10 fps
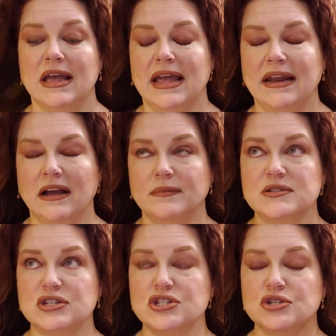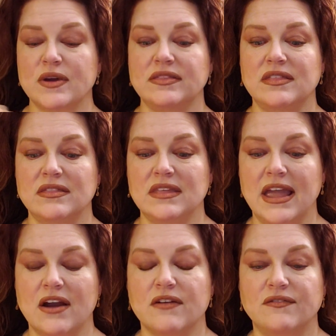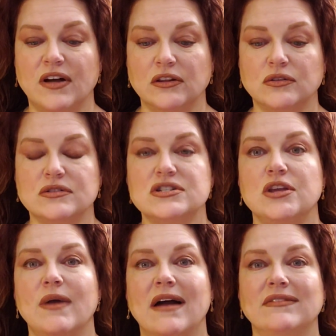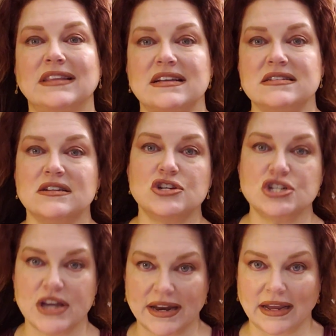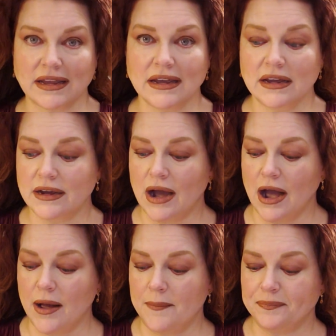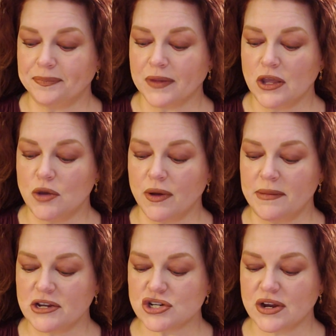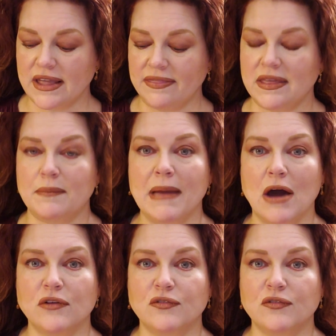It helps to strengthen the hair follicles so you have less shedding. You want to make sure and get the powder